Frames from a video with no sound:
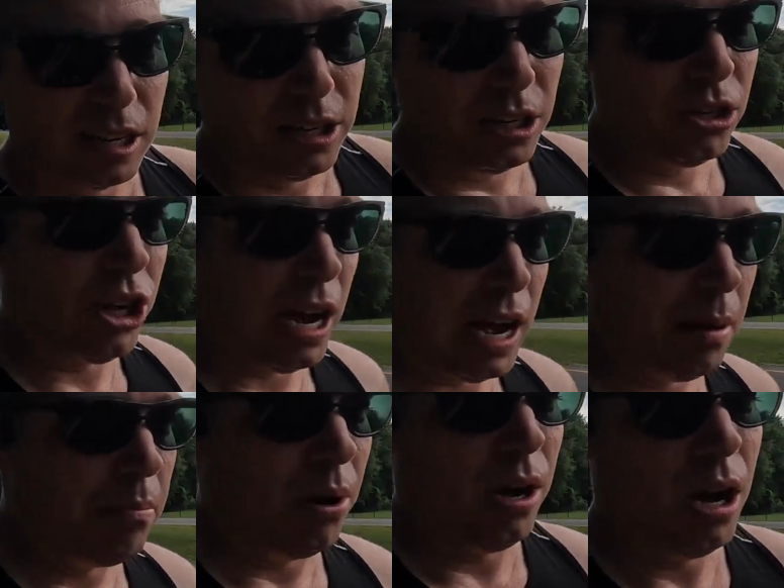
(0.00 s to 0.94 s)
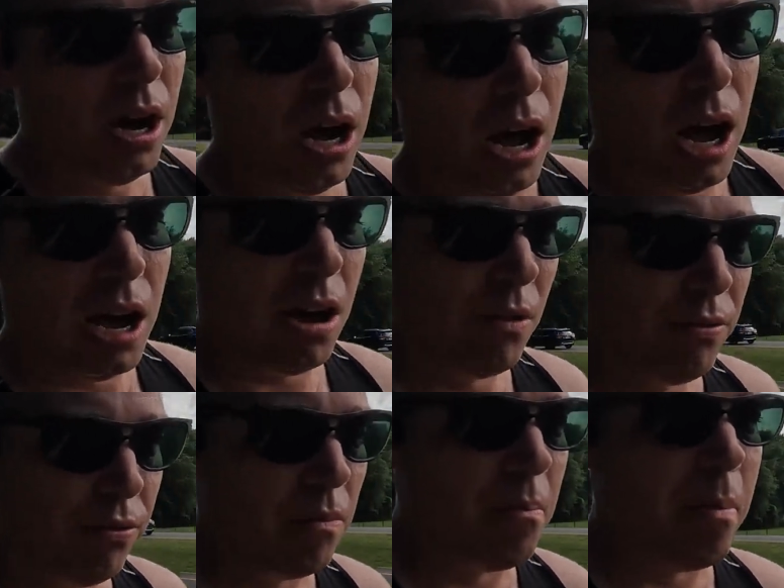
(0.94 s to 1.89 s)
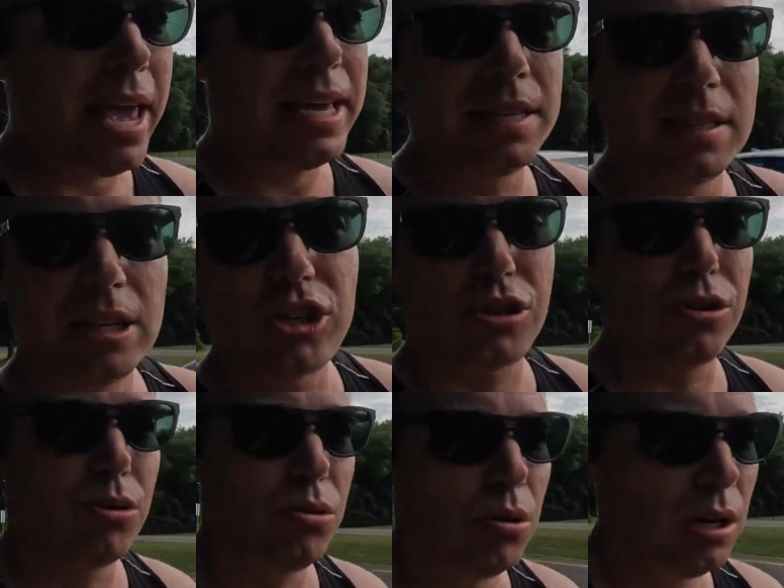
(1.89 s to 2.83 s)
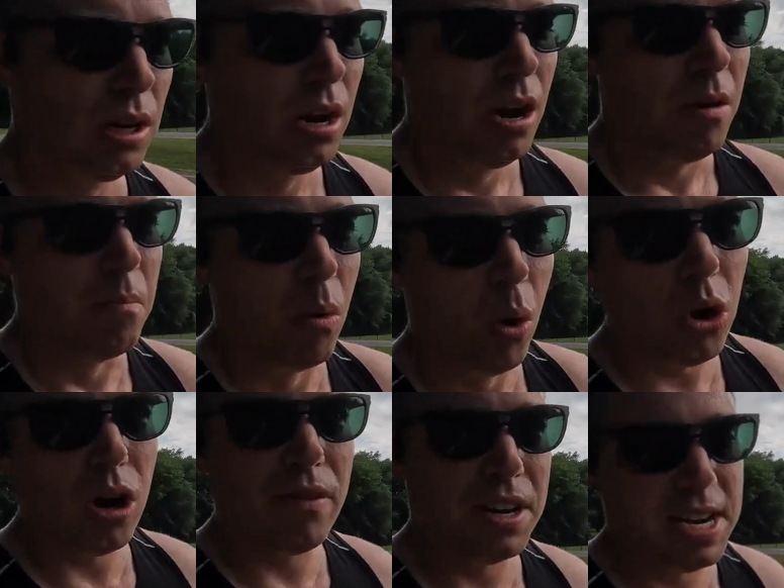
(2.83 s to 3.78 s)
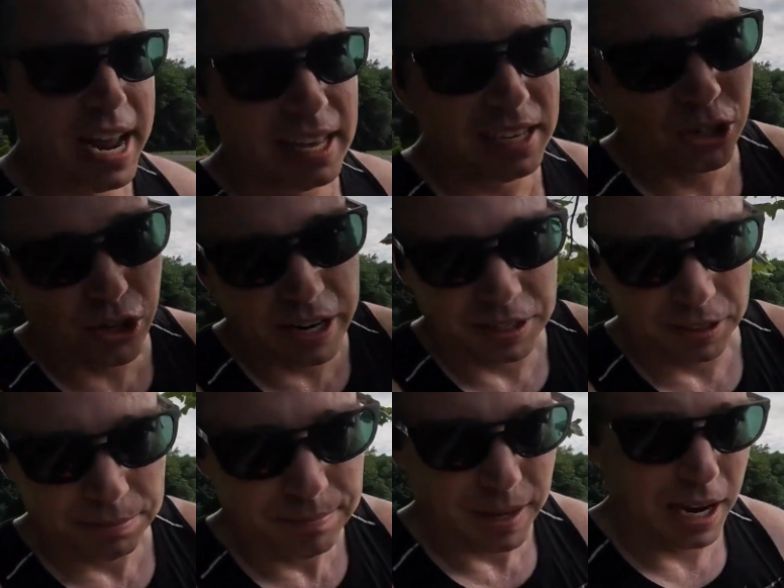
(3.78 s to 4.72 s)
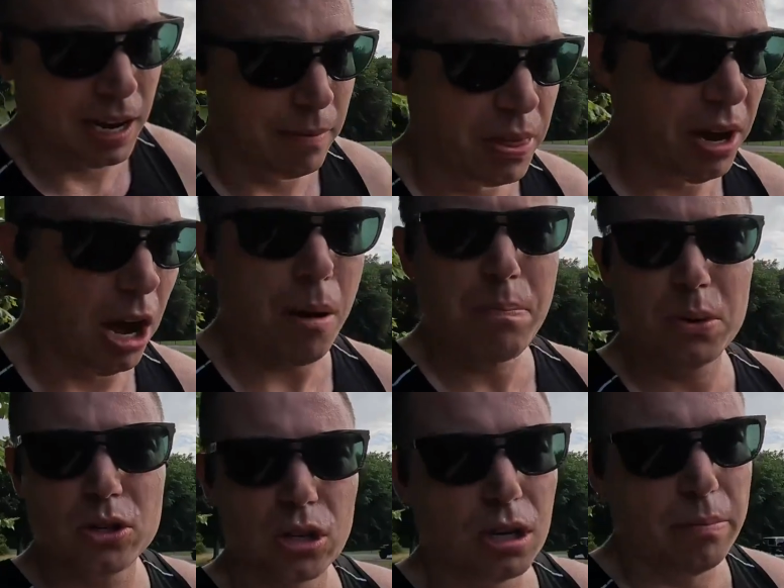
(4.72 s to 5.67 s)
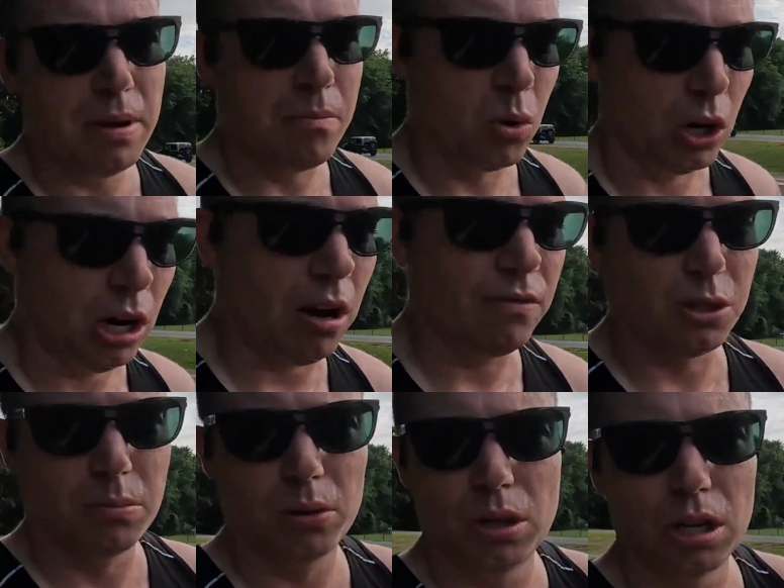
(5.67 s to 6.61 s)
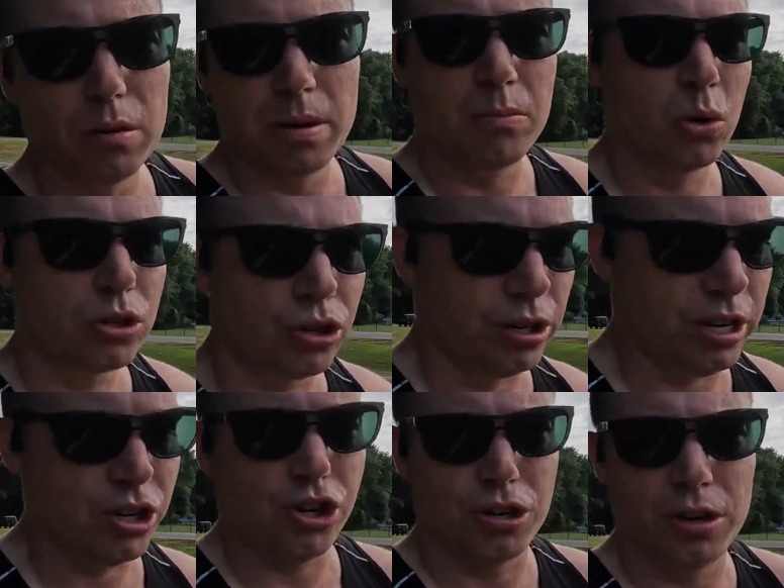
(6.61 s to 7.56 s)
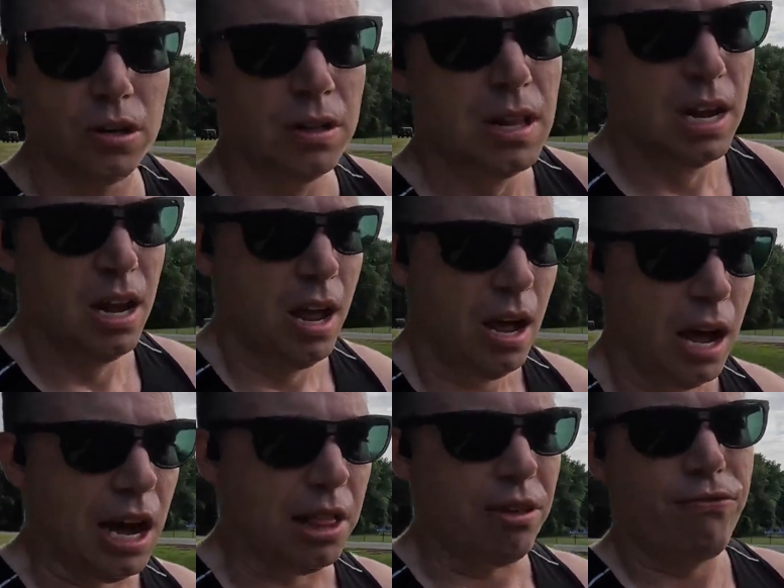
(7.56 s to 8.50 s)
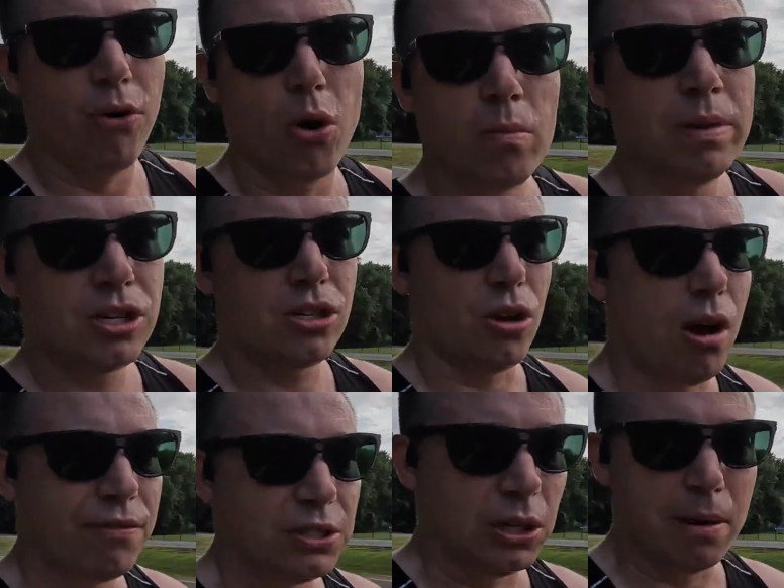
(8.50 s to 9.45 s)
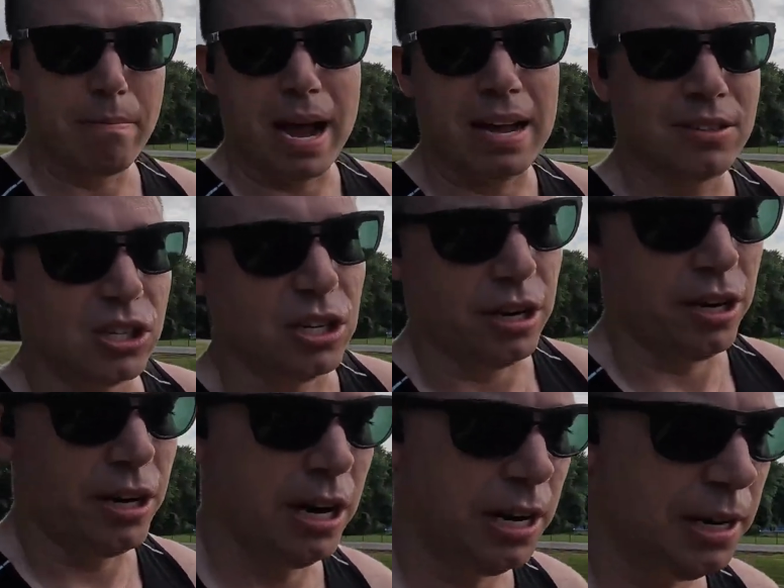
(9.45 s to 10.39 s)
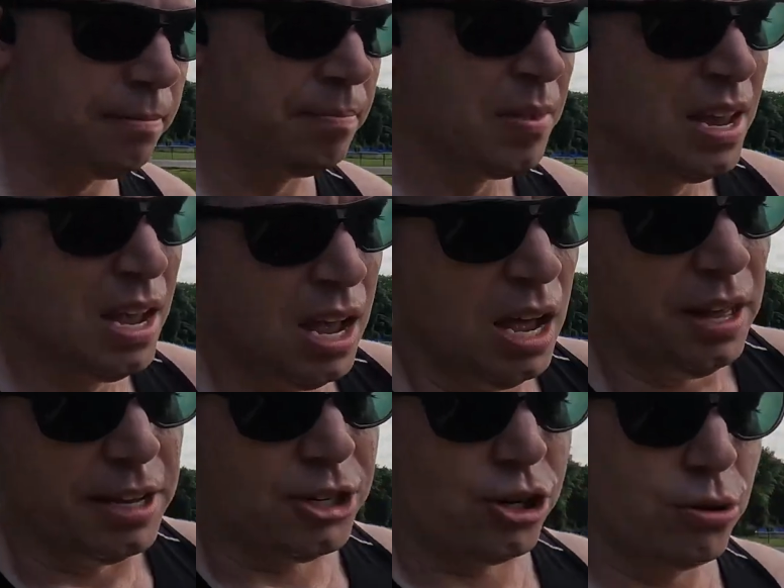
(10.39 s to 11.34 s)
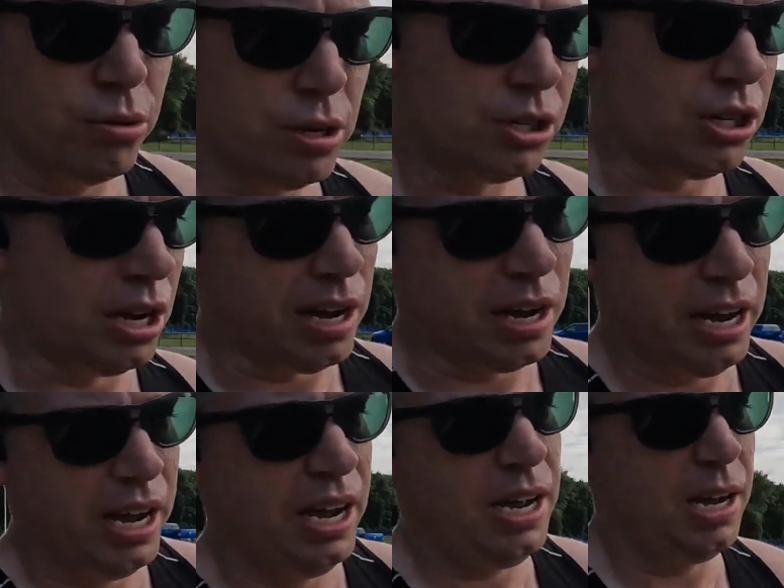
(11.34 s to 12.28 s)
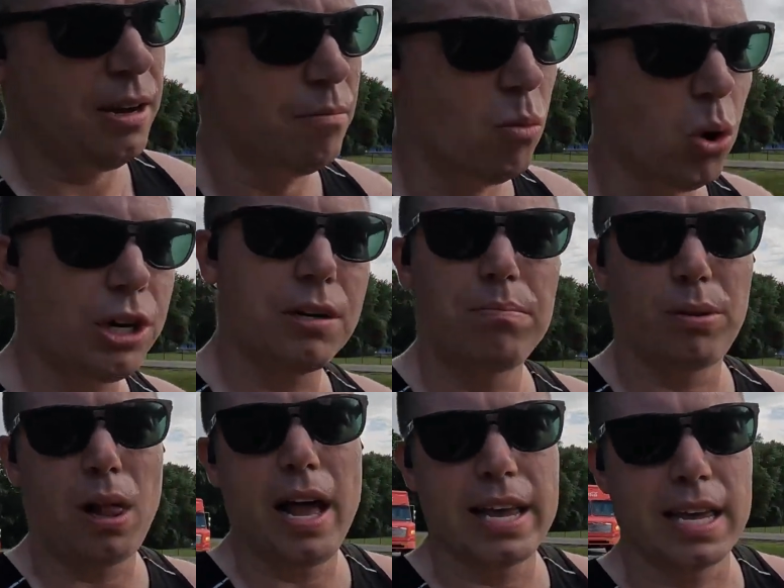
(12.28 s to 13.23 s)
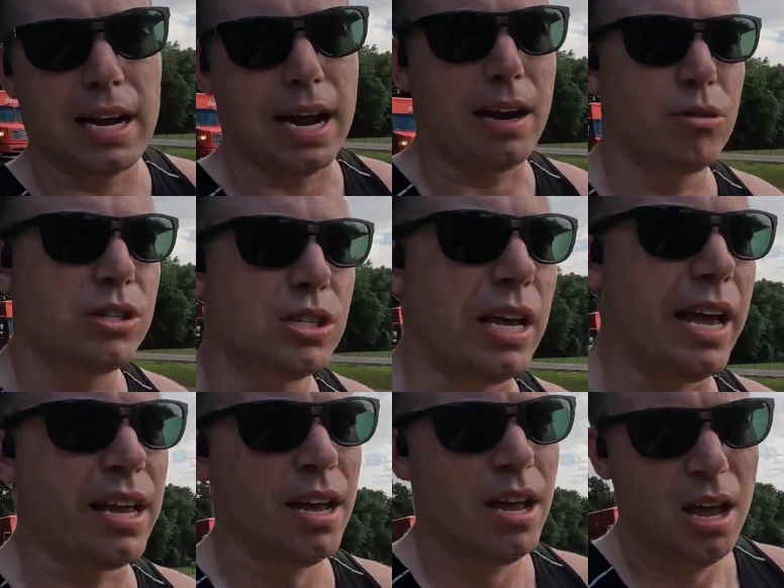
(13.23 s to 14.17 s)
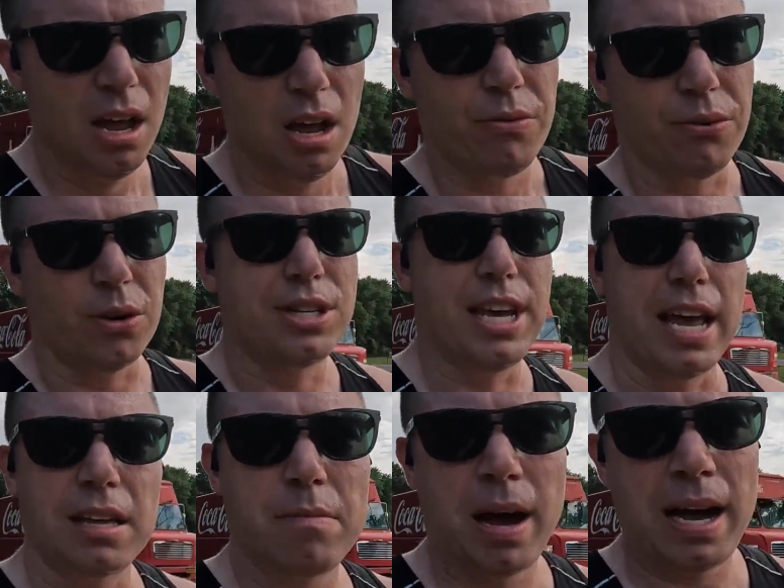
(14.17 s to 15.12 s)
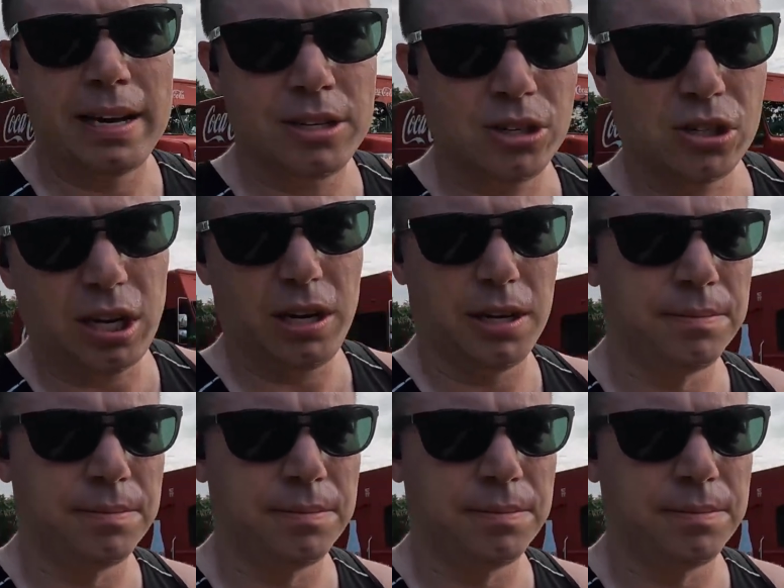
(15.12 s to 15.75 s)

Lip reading: a good job of making this shoe more of a daily trainer. The upper is a little bit more comfortable, a little bit more traditional. The foam is softer and bouncier. The shoe is more compliant, I would say, for daily miles.